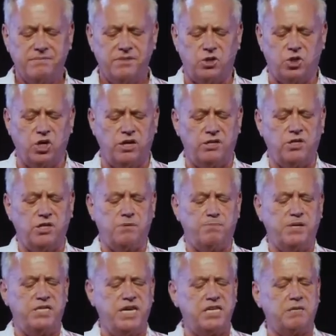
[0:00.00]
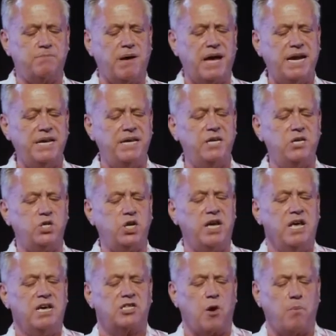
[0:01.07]
The church is possessed by an energy
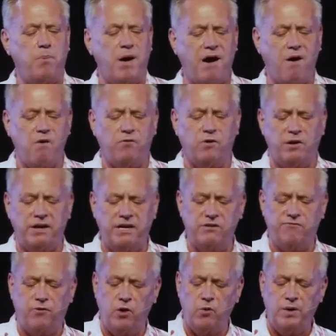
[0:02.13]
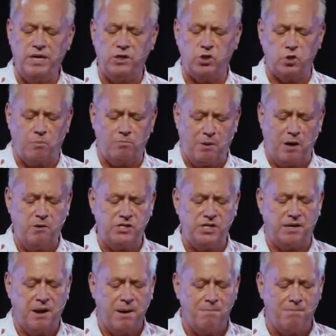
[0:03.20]
so powerful, influential, potent,